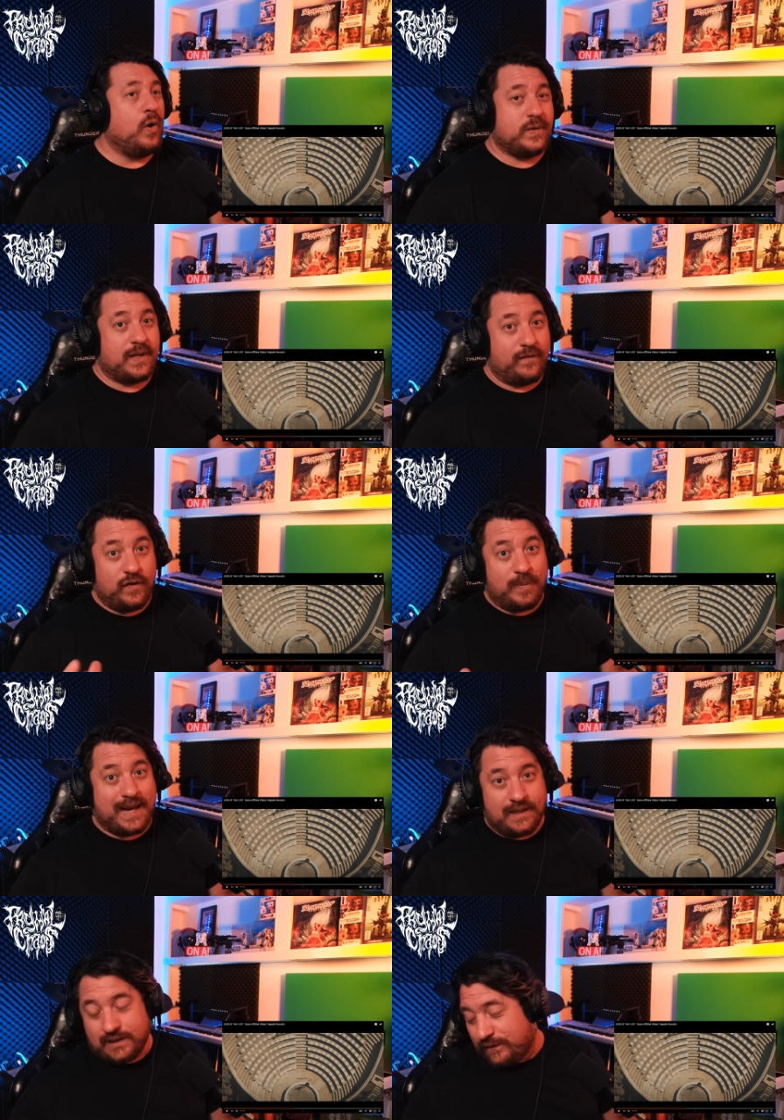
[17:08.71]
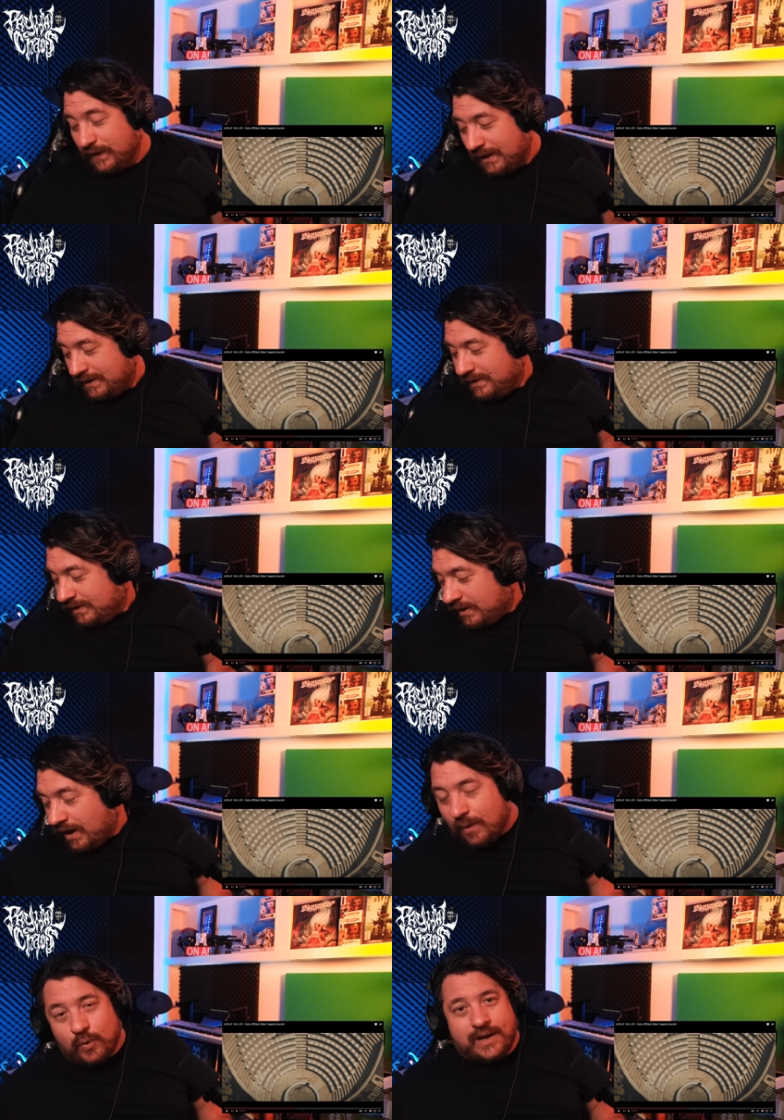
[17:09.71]
Also, if you've made it this far,
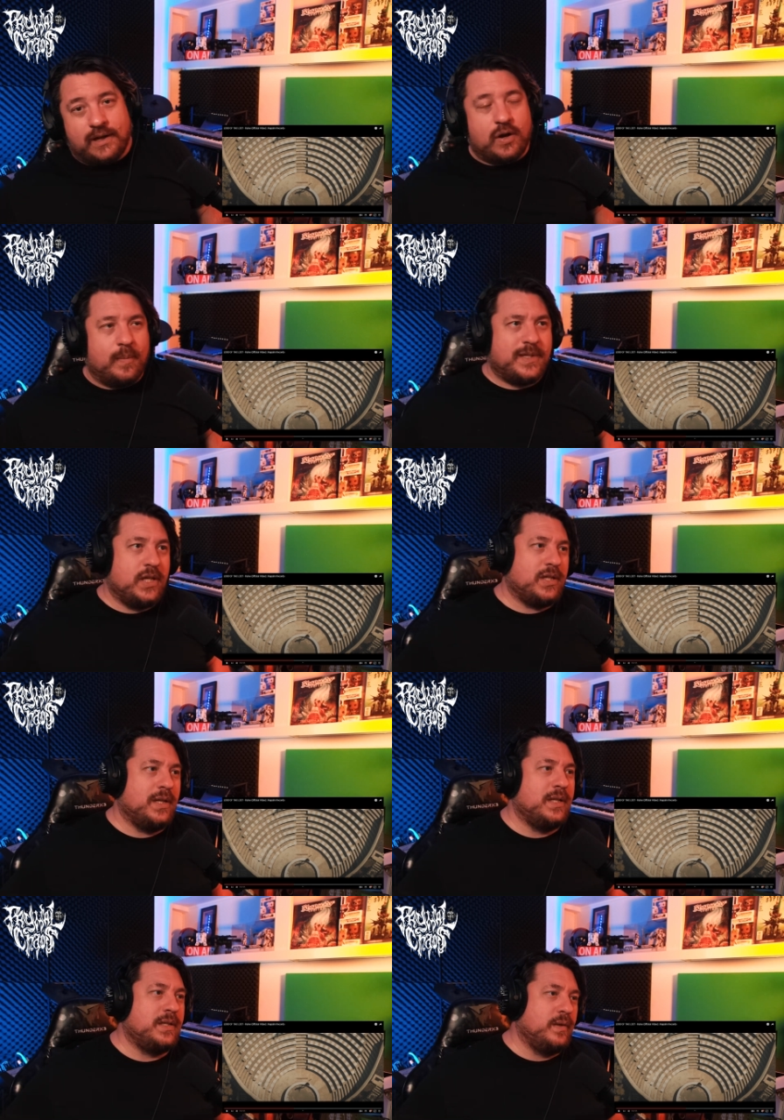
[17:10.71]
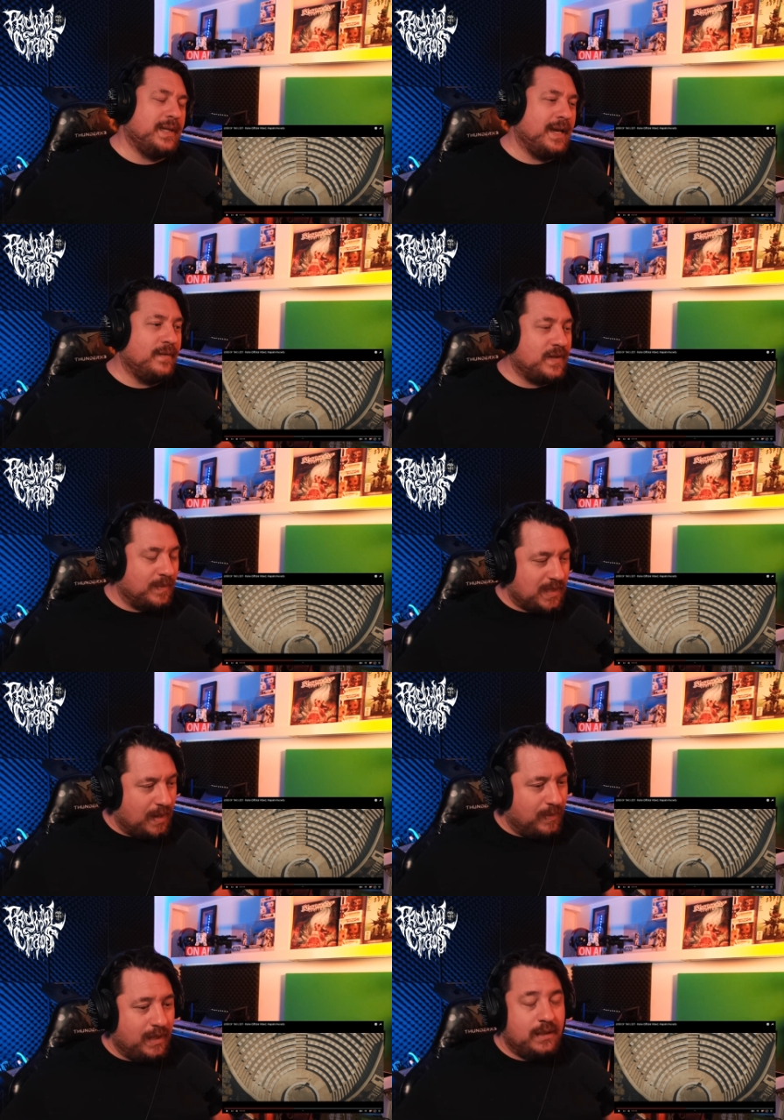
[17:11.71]
I'm running a competition until the end of
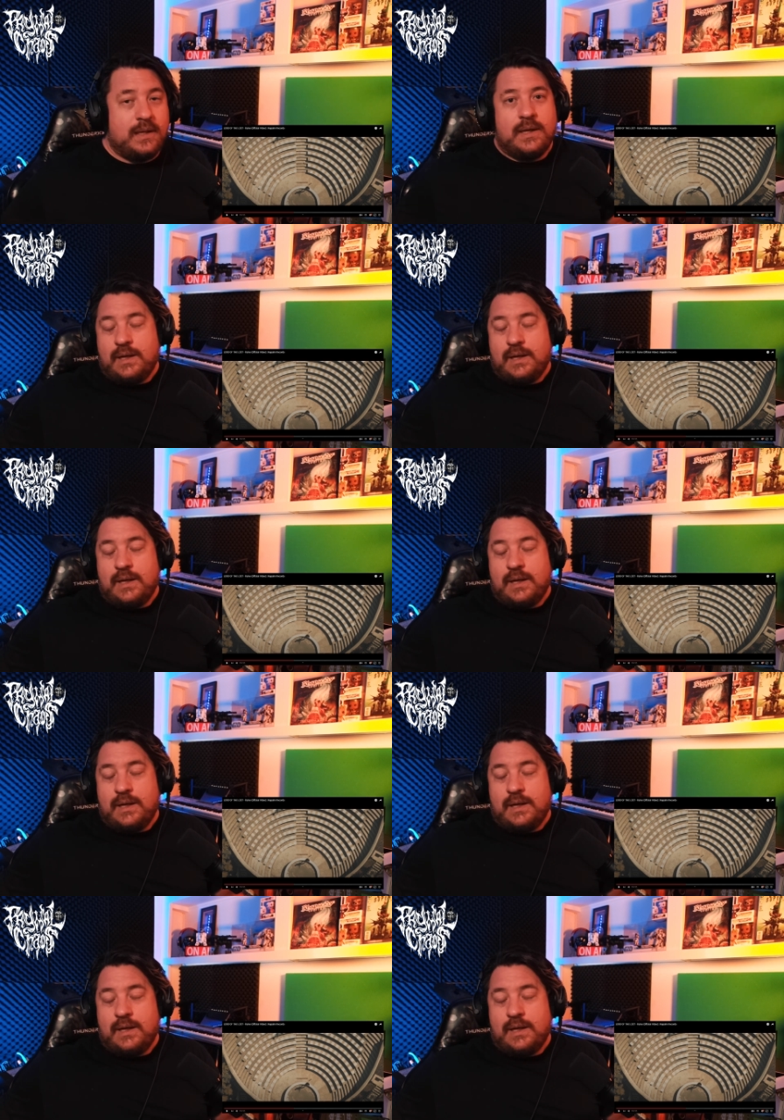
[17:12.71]
September